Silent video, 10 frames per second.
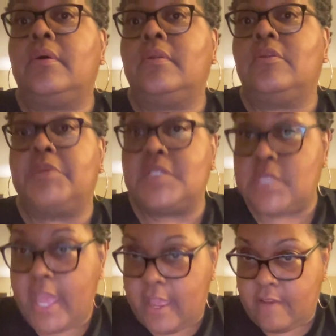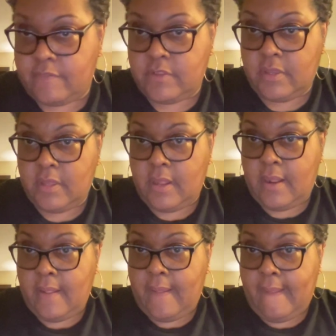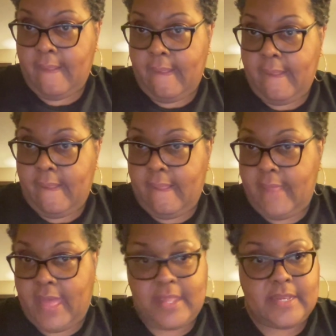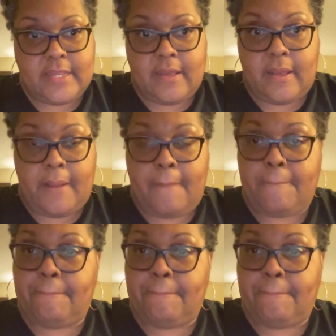to be saved? And uh,